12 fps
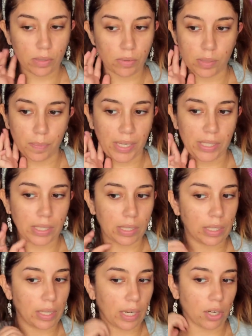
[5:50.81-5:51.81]
It was
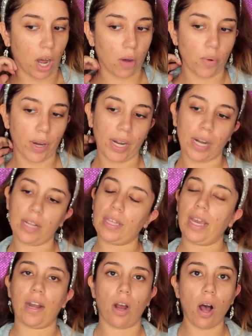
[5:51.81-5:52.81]
basically like not wearing
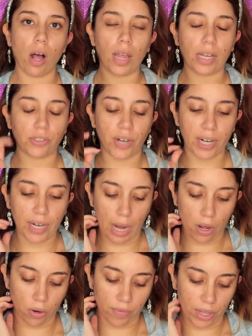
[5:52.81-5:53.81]
anything at all. I tried it
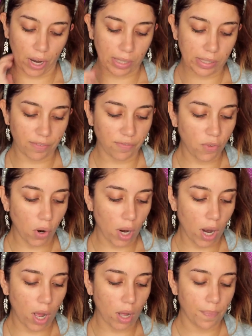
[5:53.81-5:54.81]
out over there at
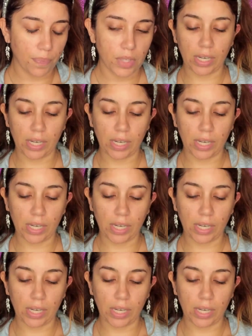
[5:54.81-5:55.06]
Sephora.